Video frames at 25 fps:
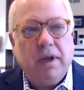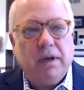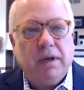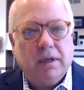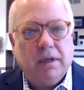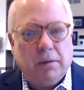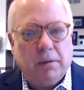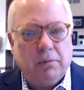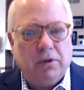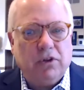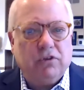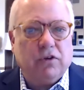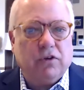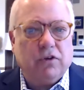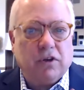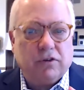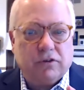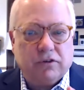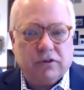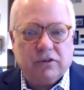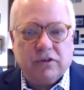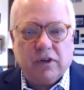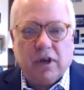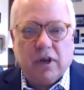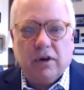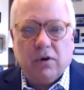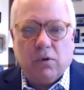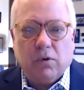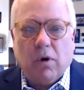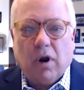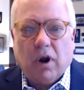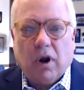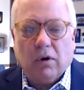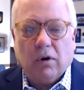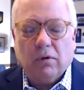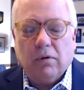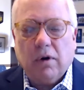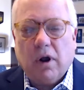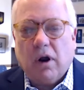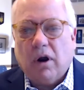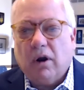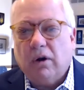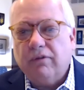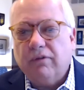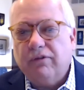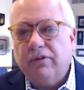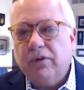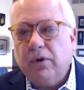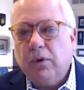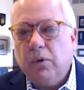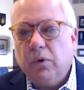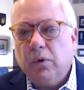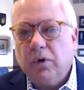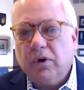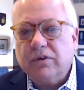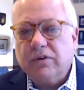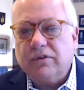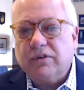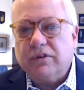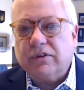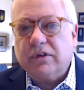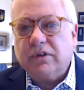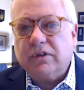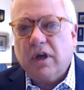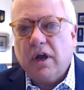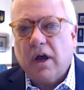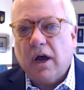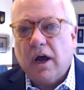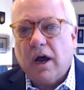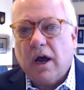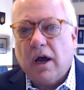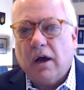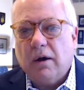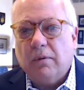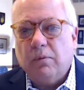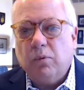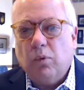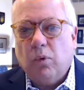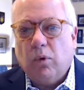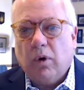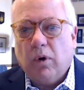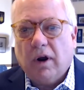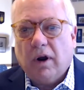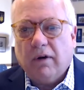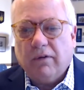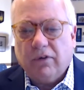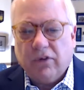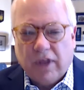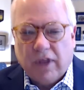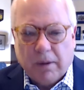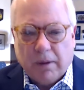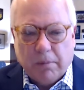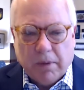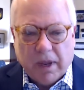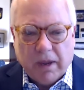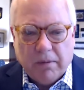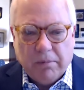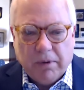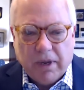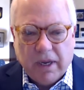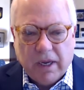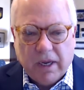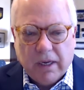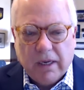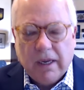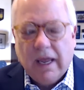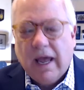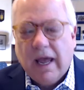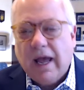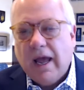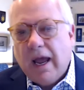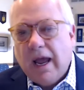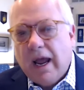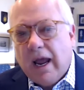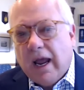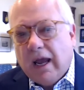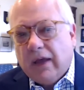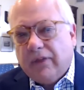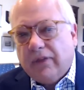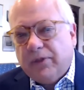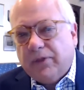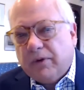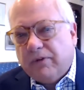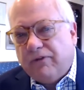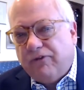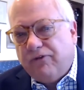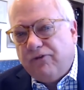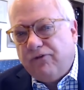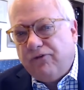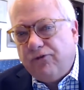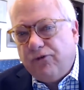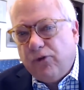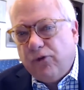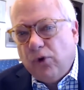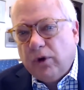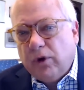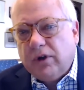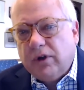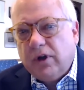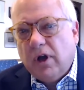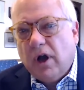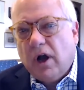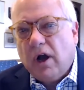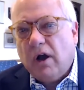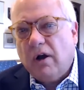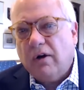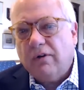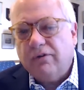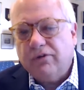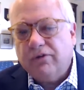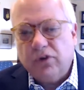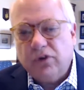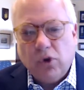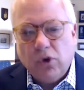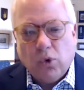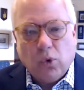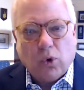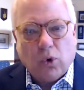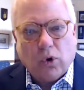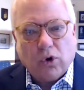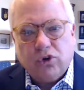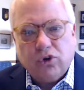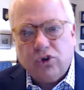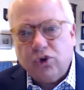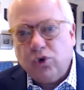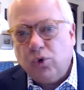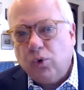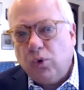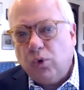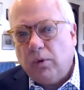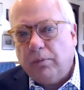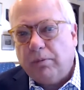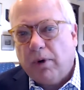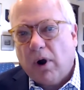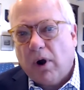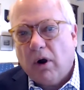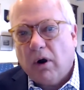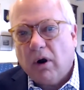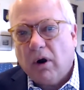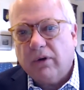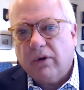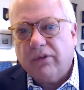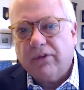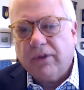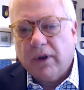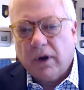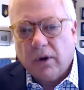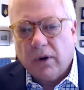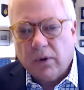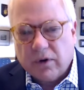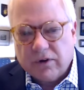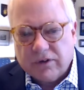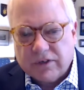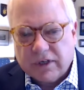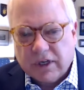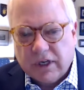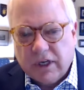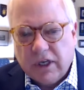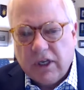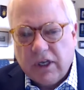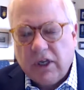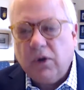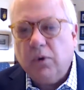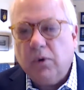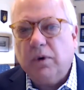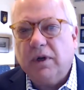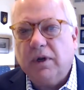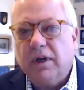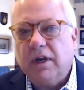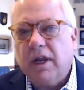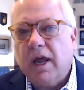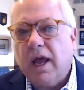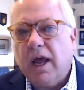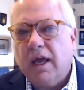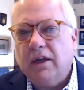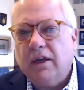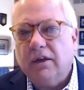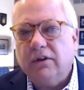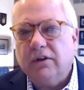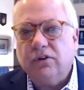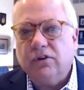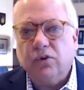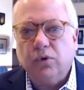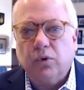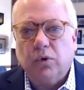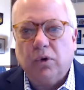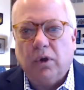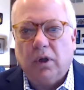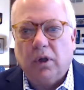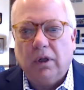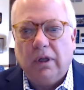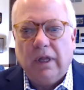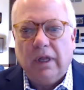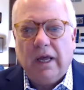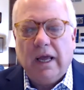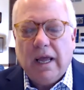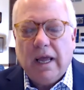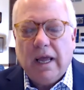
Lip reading: let me just say to our viewers, wherever they may be, at the foot of your toolbar, there is a Q&A tool.